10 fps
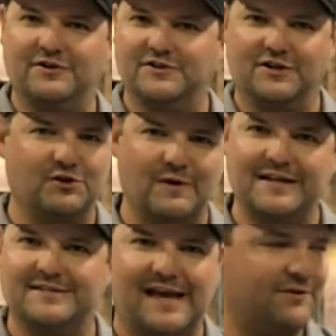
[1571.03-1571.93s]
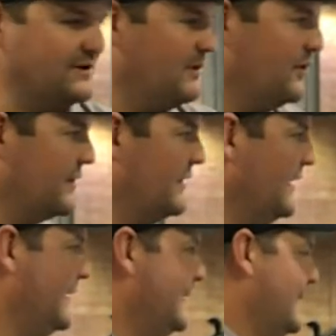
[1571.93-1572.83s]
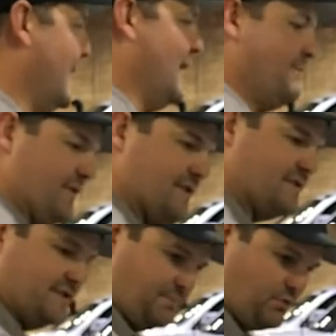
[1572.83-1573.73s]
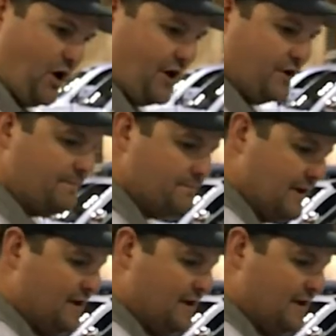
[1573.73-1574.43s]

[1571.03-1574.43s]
Just a great sounding motor, uh, but this is the Prado.